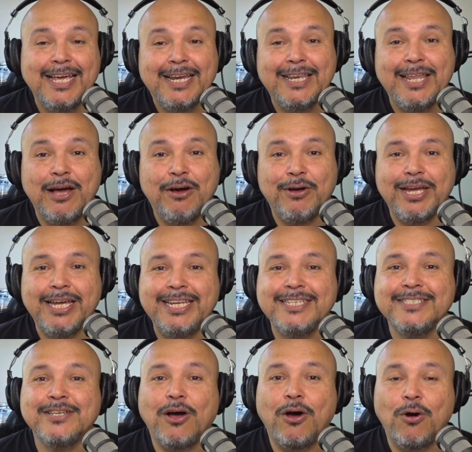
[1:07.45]
Now it
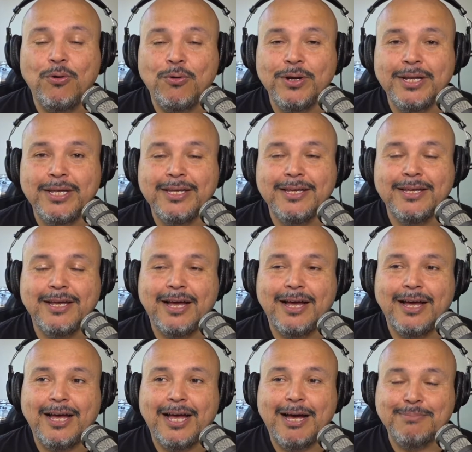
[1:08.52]
is only
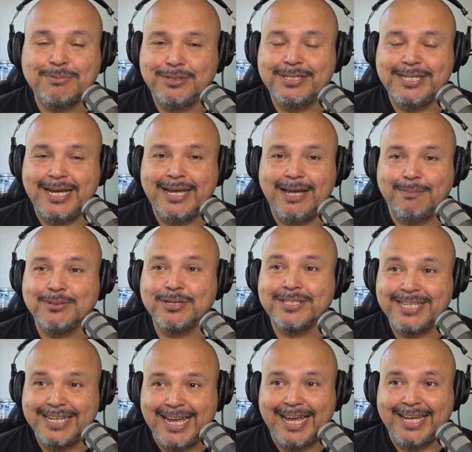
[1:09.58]
up to
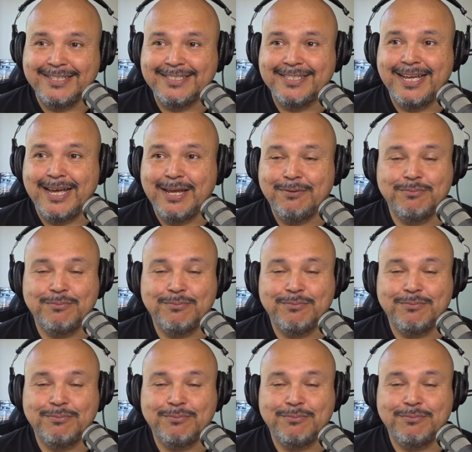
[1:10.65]
today's date,